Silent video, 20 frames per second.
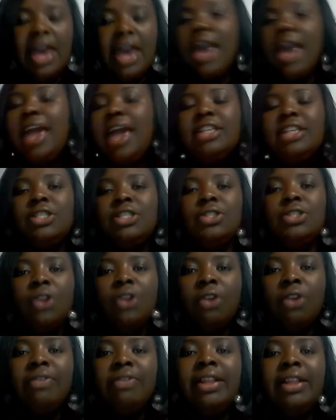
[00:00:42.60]
A
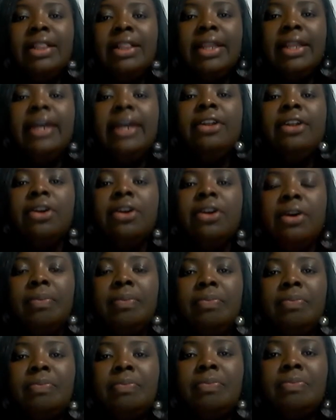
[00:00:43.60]
servant leader
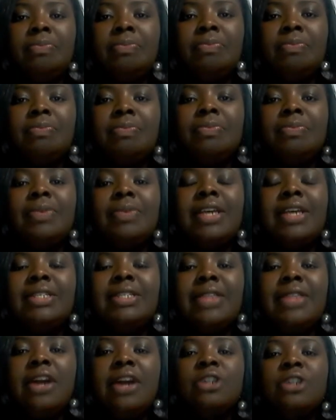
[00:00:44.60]
is
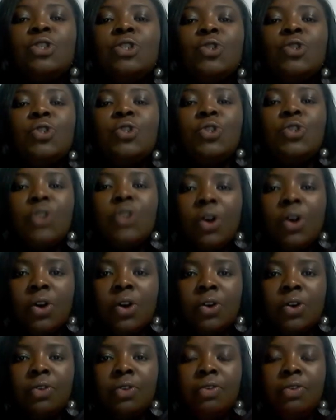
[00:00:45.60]
there to
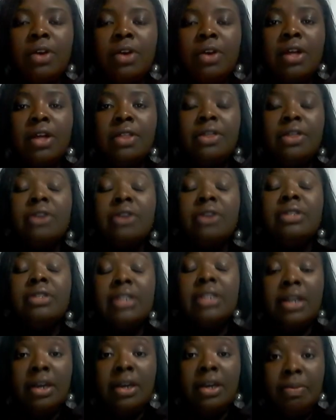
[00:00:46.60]
serve their
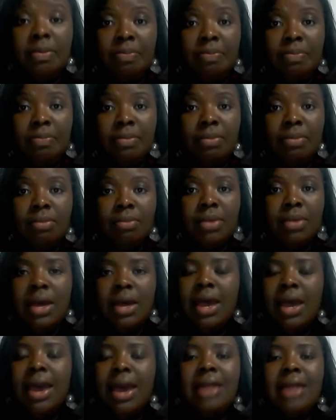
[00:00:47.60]
team.
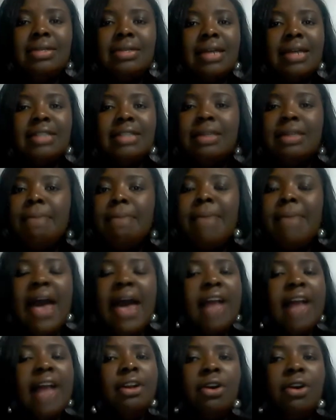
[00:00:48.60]
It doesn't
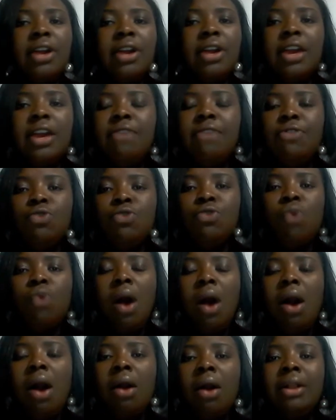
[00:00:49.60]
matter if you
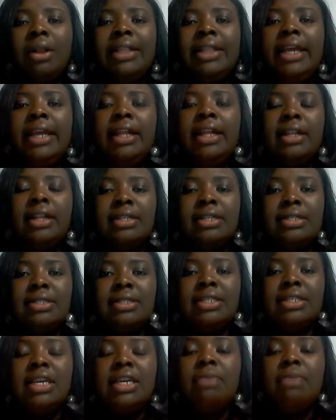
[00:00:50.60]
are leading a
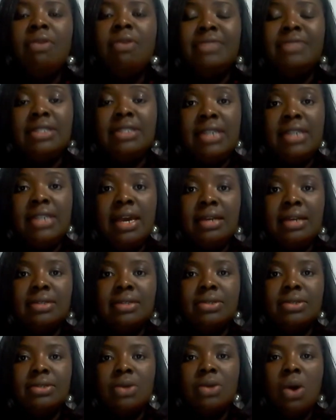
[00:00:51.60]
team of
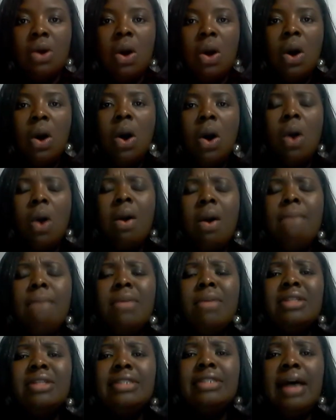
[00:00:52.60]
six or a
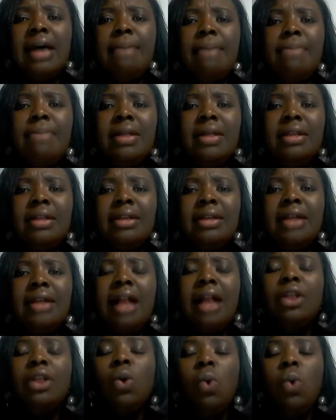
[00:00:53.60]
multi-million
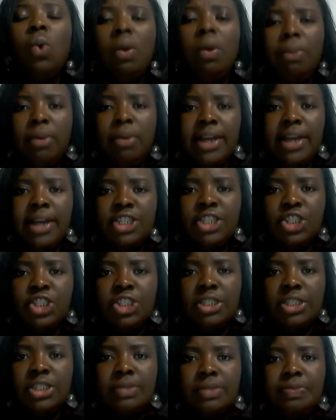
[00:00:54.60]
dollar
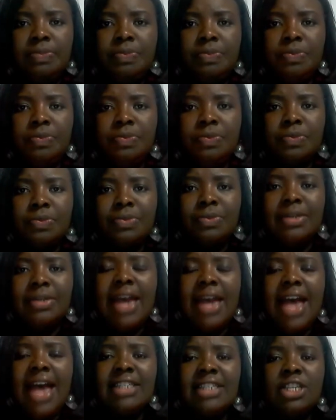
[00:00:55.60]
corporation.
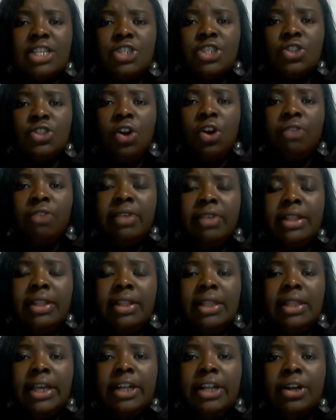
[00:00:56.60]
As a servant
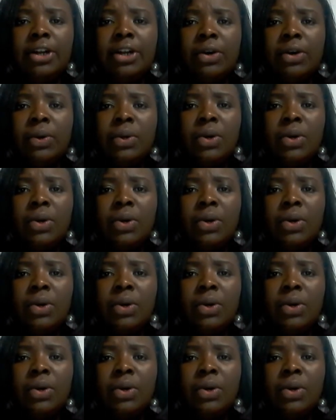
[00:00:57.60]
leader,